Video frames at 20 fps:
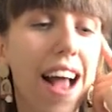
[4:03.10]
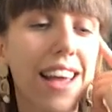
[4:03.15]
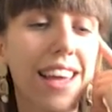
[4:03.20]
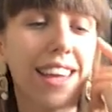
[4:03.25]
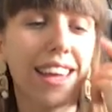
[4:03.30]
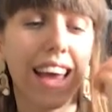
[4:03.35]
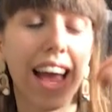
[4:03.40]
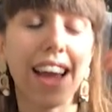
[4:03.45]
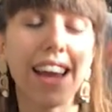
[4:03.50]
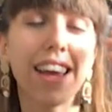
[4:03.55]

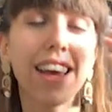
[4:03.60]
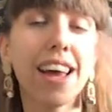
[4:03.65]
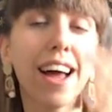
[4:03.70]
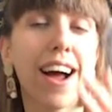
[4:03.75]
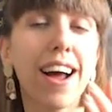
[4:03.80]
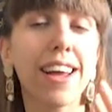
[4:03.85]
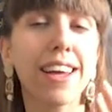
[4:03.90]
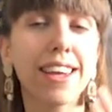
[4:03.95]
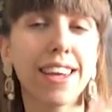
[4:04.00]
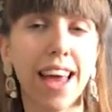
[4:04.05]
get it.
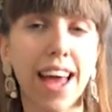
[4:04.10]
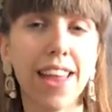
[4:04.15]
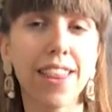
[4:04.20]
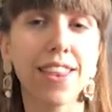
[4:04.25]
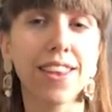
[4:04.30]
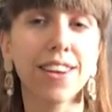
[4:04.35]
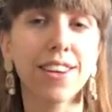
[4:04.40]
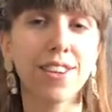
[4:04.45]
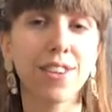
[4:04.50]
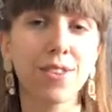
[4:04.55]
I get
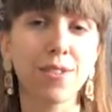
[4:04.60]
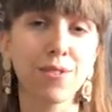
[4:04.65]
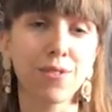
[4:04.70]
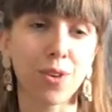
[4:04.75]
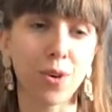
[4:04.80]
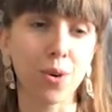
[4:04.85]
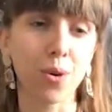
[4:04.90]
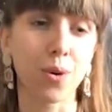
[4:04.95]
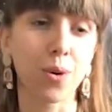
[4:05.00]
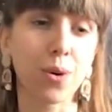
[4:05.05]
that it's
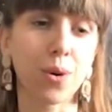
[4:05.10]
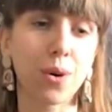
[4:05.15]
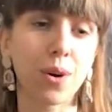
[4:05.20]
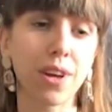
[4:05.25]
for